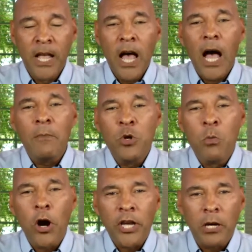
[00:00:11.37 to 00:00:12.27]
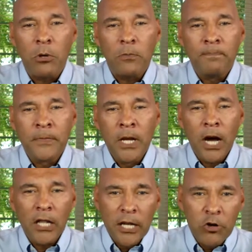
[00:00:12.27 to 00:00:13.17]
I'm Kumar Kibble,
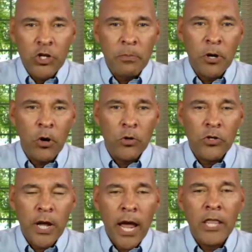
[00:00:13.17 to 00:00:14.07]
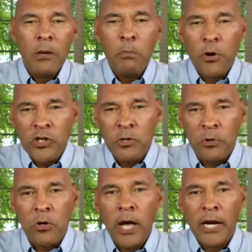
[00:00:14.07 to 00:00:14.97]
a leadership coach and the
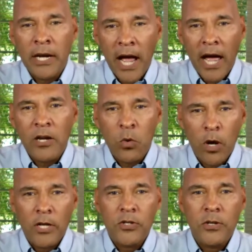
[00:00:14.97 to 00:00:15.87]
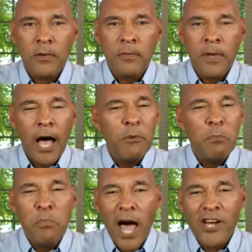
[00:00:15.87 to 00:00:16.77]
principal at GuideQuest. I've
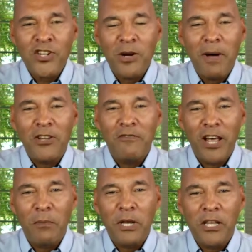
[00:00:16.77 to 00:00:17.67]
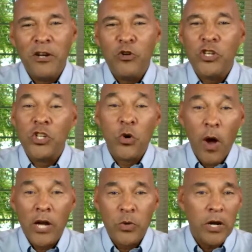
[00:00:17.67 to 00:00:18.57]
been passionate about developing leaders since
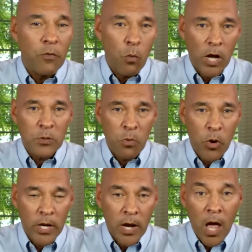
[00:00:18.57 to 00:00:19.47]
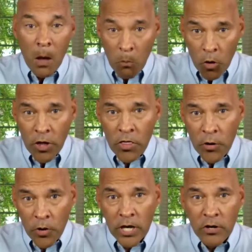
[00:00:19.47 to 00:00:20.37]
graduating from West Point more than
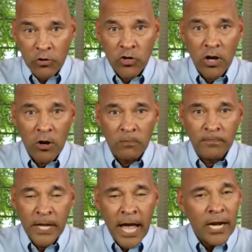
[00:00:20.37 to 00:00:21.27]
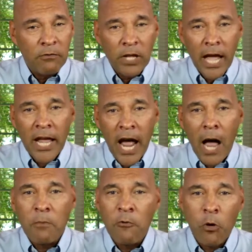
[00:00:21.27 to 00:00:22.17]
30 years ago, and have led
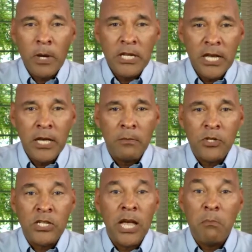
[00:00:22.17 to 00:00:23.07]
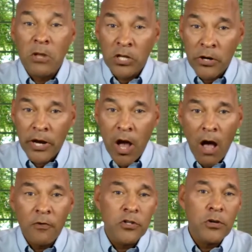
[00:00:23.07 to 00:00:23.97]
high-performing teams as a military
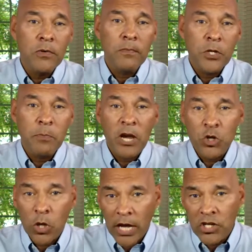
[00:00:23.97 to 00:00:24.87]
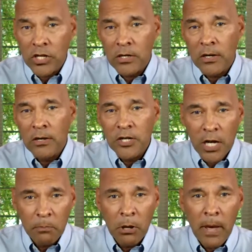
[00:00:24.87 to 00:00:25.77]
officer, special agent,
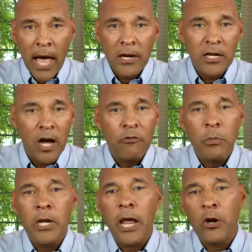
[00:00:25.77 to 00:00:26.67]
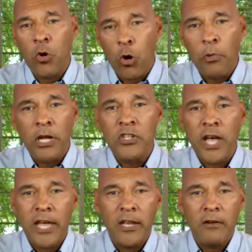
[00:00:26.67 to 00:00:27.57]
diplomat, government, and corporate
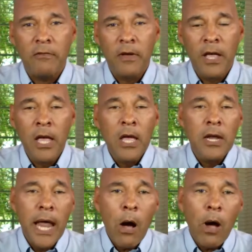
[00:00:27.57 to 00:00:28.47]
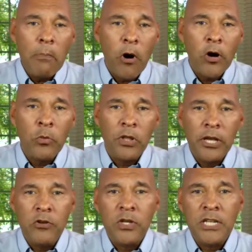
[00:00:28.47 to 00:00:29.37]
executive. Now I partner with
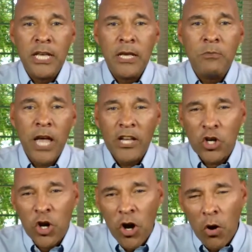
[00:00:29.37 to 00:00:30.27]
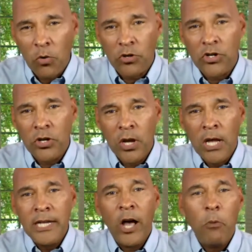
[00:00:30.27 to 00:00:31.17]
leaders and teams as a coach
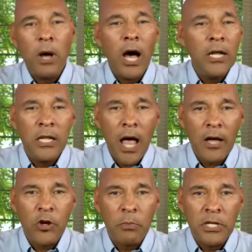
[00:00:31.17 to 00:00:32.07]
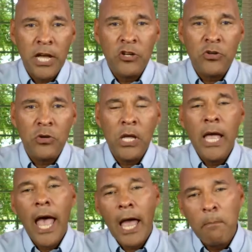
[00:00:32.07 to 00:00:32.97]
to help unlock their potential
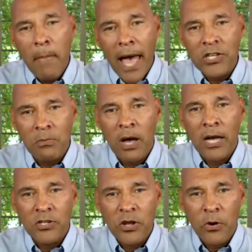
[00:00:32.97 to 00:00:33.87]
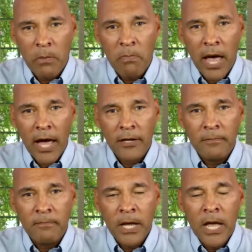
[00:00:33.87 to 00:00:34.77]
and maximize their impact.
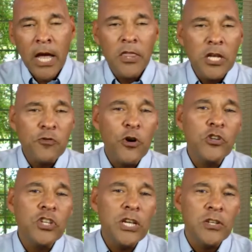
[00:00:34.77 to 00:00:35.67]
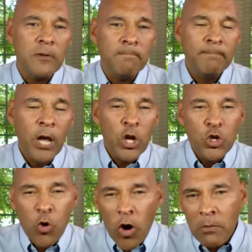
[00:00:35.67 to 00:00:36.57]
In this first season,
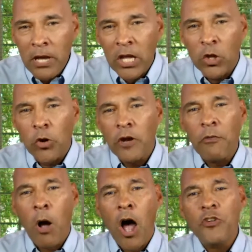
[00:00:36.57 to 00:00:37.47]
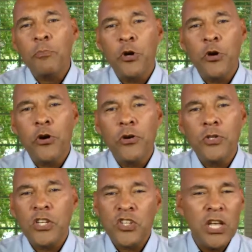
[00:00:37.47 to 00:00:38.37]
join me in learning from
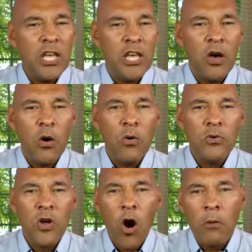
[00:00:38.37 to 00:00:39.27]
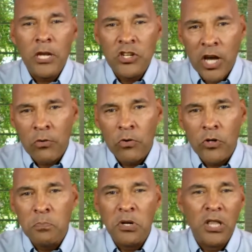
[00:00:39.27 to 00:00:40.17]
entrepreneurs, CEOs, Army
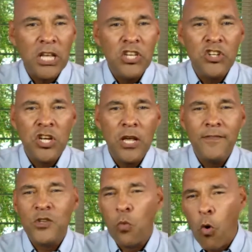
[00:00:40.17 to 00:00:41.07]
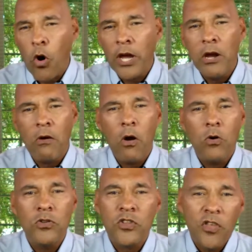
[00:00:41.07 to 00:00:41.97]
generals, police chiefs, war
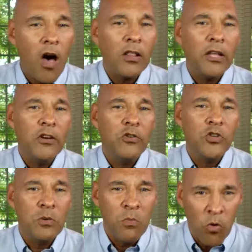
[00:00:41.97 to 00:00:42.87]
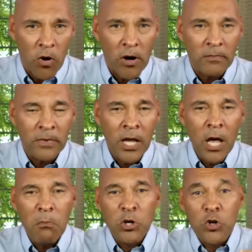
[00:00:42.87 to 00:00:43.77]
heroes, thought leaders, and more.
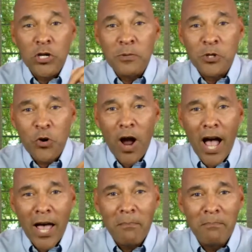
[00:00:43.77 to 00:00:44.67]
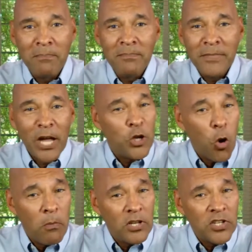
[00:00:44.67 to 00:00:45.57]
Be sure to subscribe and
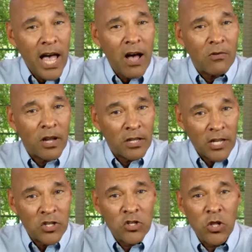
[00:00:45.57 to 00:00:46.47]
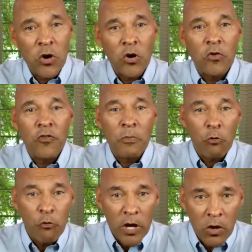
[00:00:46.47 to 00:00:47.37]
don't miss out on lessons learned from the
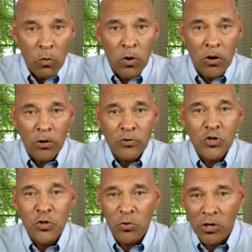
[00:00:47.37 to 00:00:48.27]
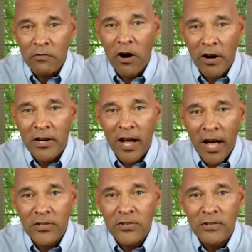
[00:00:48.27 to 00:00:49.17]
real world School of Hard
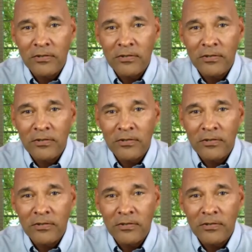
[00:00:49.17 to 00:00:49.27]
Knocks.